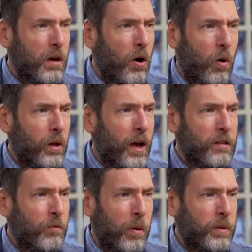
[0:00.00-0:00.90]
all
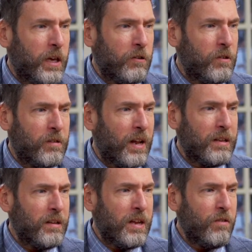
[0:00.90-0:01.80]
kinds of publications that I
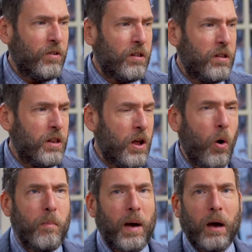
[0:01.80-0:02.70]
didn't even
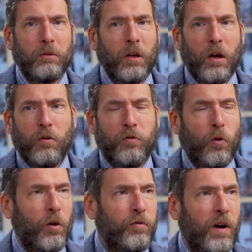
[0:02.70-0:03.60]
know about
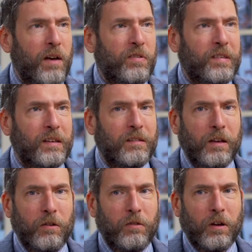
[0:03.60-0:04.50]
four, five, six
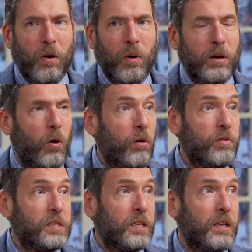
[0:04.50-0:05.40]
years ago, and all of
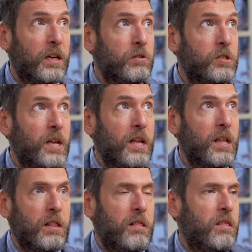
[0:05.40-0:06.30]
a sudden understand
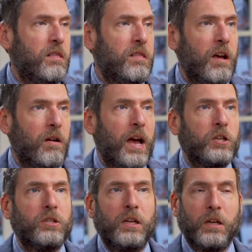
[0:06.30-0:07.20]
that they're
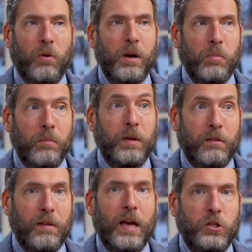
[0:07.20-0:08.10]
actually incredible
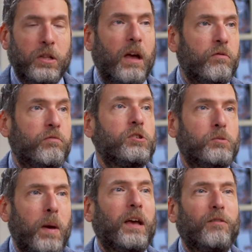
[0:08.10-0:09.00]
because they actually have
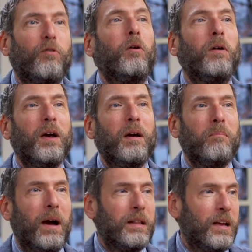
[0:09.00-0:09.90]
respect for
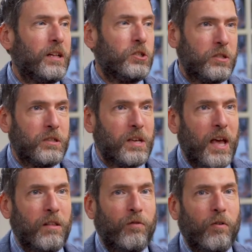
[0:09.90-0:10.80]
my intelligence
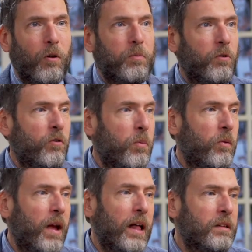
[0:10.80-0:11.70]
and for
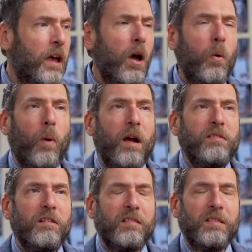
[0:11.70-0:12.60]
observable reality. Why are
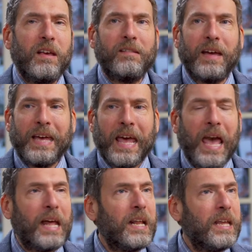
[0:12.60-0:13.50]
there things I
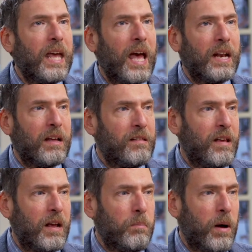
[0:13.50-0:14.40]
can and cannot
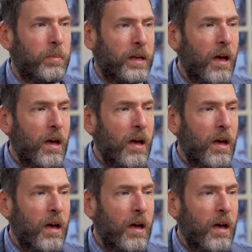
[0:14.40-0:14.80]
say in public?